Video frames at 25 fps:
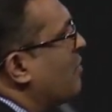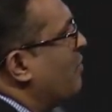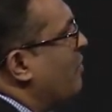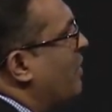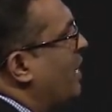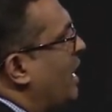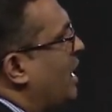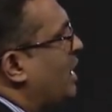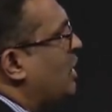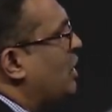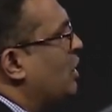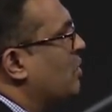
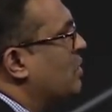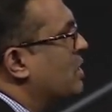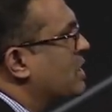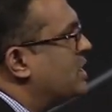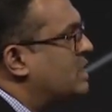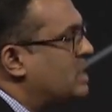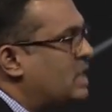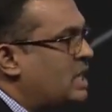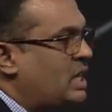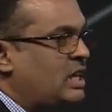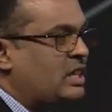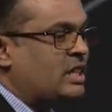where you will
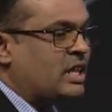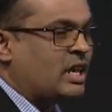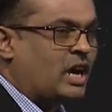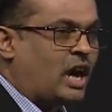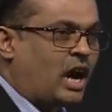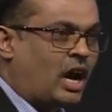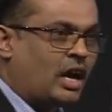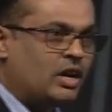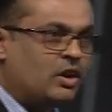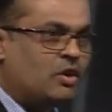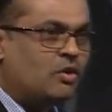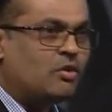see the
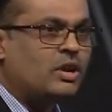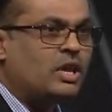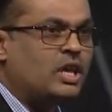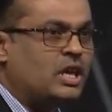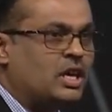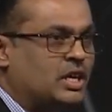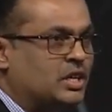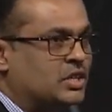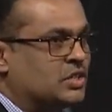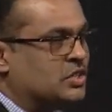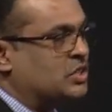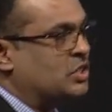
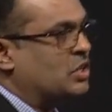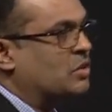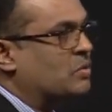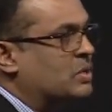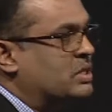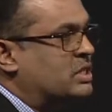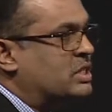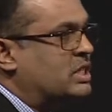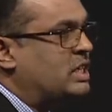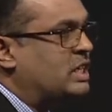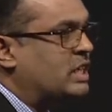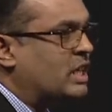IoTs, you
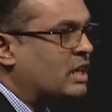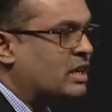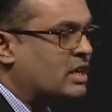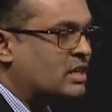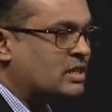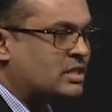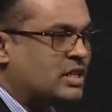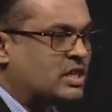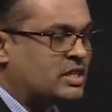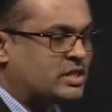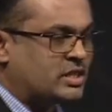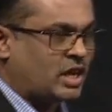will see the
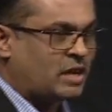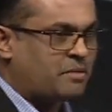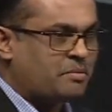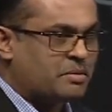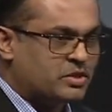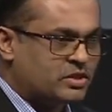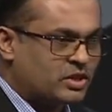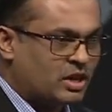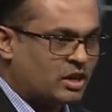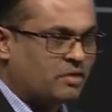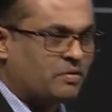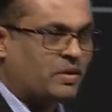risk, the
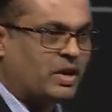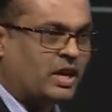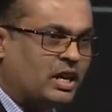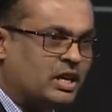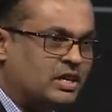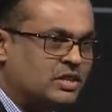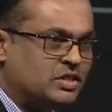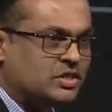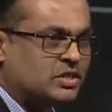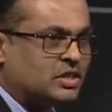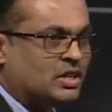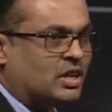cyber
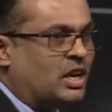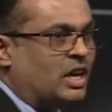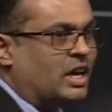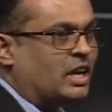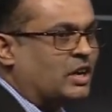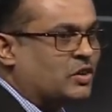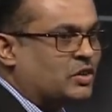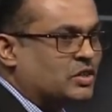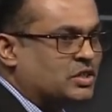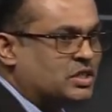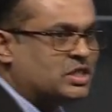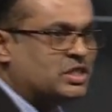surveillance
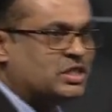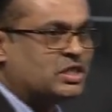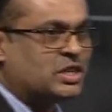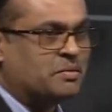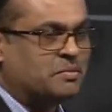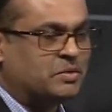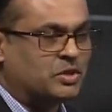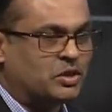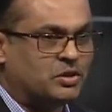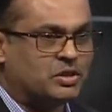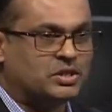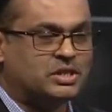
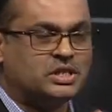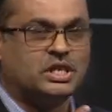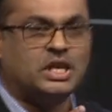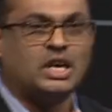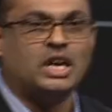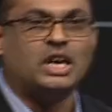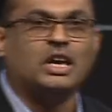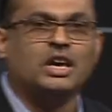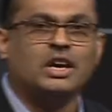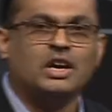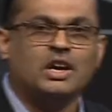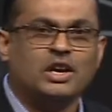ecosystems, you'll
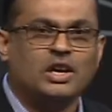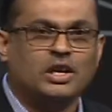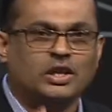see